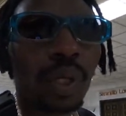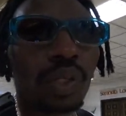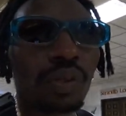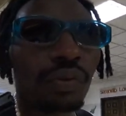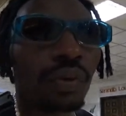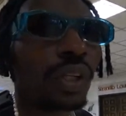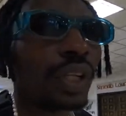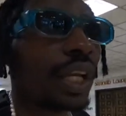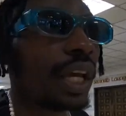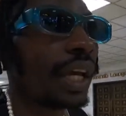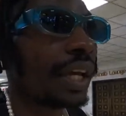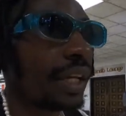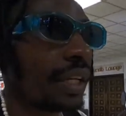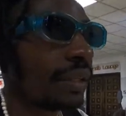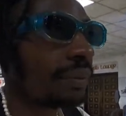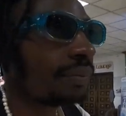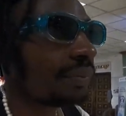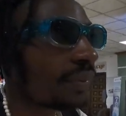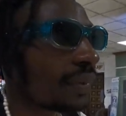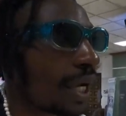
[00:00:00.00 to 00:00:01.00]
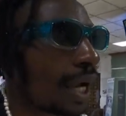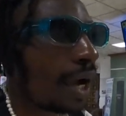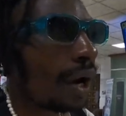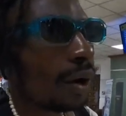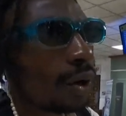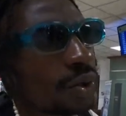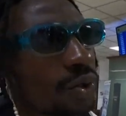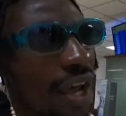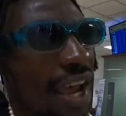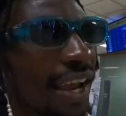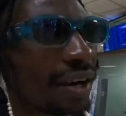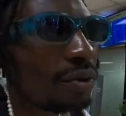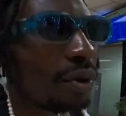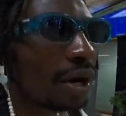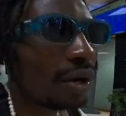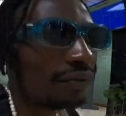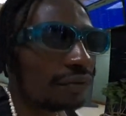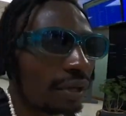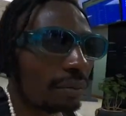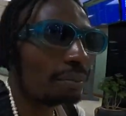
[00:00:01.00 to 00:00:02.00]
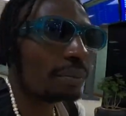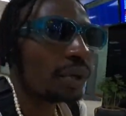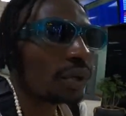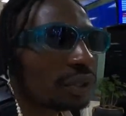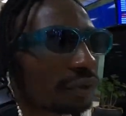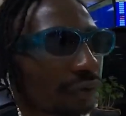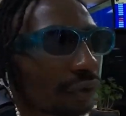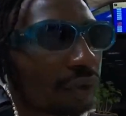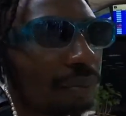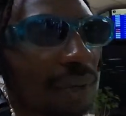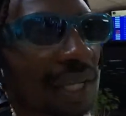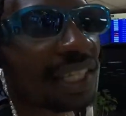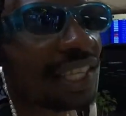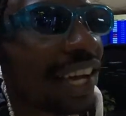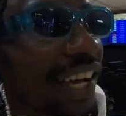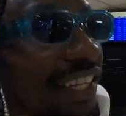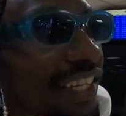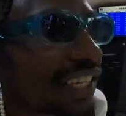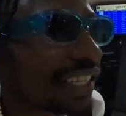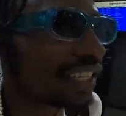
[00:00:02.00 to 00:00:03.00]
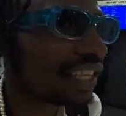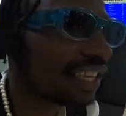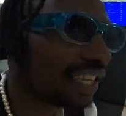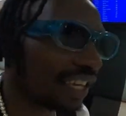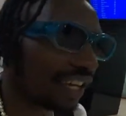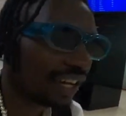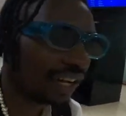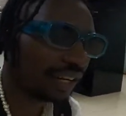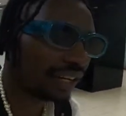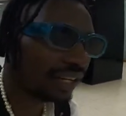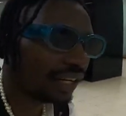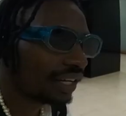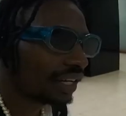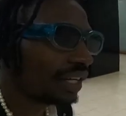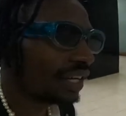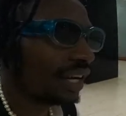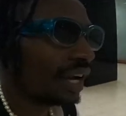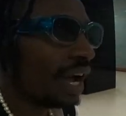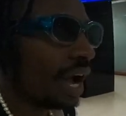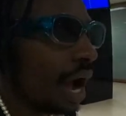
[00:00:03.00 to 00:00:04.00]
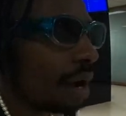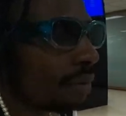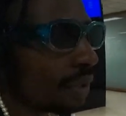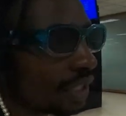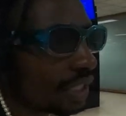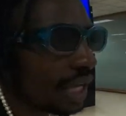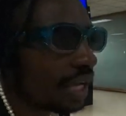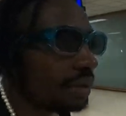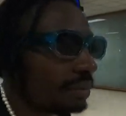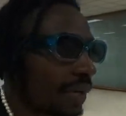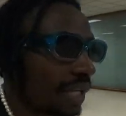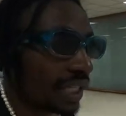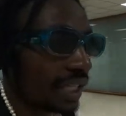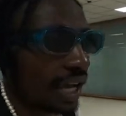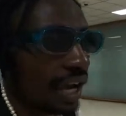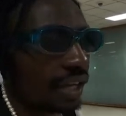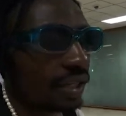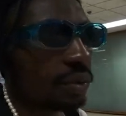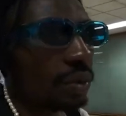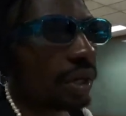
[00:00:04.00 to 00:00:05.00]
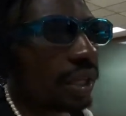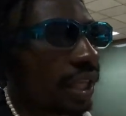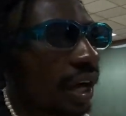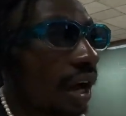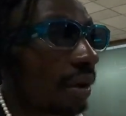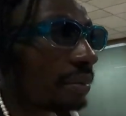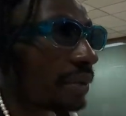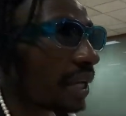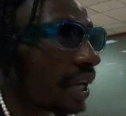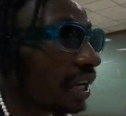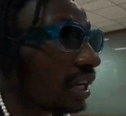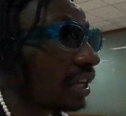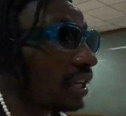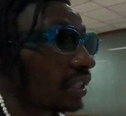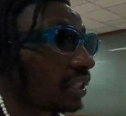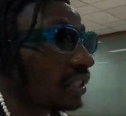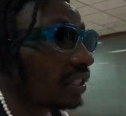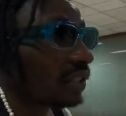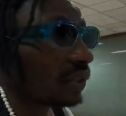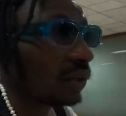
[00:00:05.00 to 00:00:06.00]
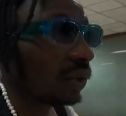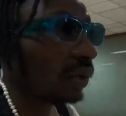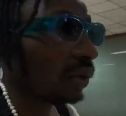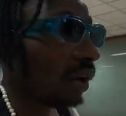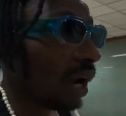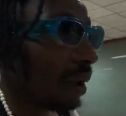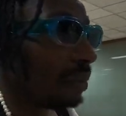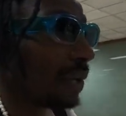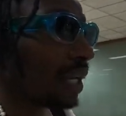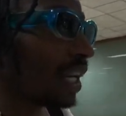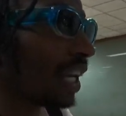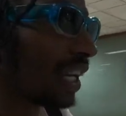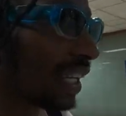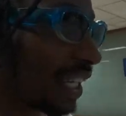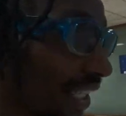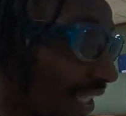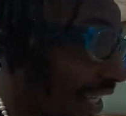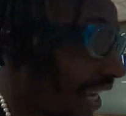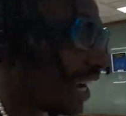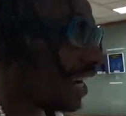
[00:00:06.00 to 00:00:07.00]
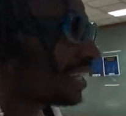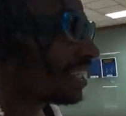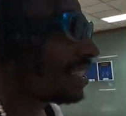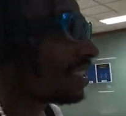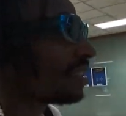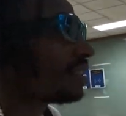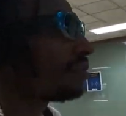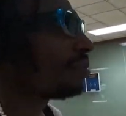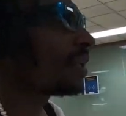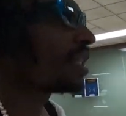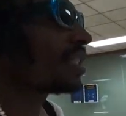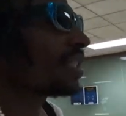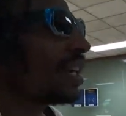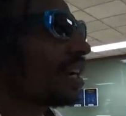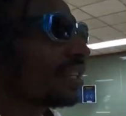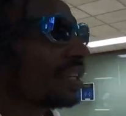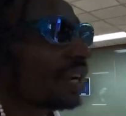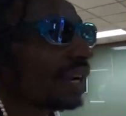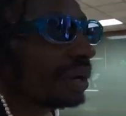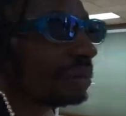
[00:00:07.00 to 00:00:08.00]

beautiful day also i had one of the beautiful massages here I'm not saying massage with happy endings, no. I mean like nice massage.